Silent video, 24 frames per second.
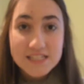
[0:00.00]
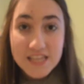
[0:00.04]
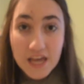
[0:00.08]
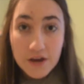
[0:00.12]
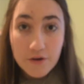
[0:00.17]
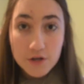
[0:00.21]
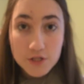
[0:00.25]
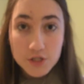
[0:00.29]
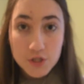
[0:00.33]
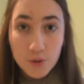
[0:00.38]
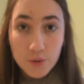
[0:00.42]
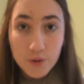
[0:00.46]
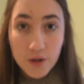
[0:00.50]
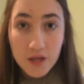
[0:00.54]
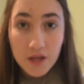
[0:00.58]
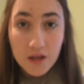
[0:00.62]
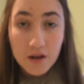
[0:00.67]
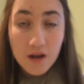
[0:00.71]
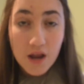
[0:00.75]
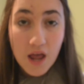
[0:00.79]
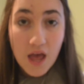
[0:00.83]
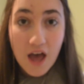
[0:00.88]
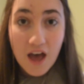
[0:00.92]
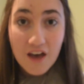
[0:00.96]
Serotonin
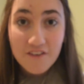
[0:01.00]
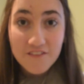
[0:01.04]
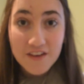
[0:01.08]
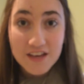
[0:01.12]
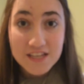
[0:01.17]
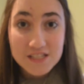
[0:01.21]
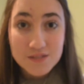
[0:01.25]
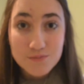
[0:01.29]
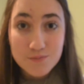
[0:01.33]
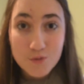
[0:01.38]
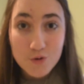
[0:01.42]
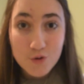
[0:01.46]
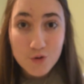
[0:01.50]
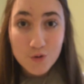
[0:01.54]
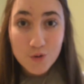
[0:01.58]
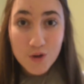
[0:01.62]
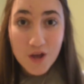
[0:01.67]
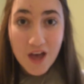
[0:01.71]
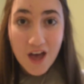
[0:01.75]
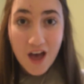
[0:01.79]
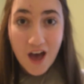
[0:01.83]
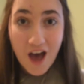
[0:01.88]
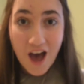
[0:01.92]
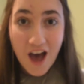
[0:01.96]
affects mood,
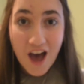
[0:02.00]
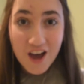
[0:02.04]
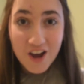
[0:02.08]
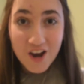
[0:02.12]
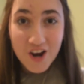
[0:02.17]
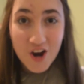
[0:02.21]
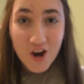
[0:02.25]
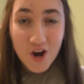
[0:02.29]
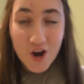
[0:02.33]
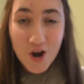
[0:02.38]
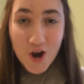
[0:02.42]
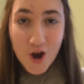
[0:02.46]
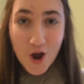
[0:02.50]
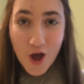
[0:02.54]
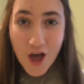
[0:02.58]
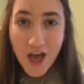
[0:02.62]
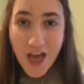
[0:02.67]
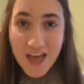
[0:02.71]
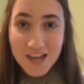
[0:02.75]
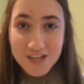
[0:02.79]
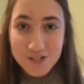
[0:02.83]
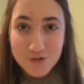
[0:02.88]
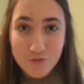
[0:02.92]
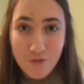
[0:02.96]
hunger,
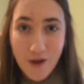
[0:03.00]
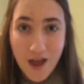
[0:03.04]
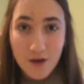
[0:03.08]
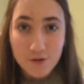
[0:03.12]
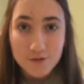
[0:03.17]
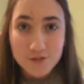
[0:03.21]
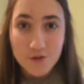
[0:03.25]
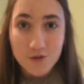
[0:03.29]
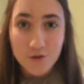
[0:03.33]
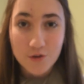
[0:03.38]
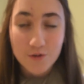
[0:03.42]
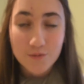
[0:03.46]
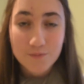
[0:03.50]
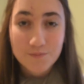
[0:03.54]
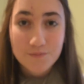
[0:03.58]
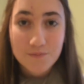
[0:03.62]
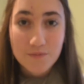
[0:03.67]
and arousal.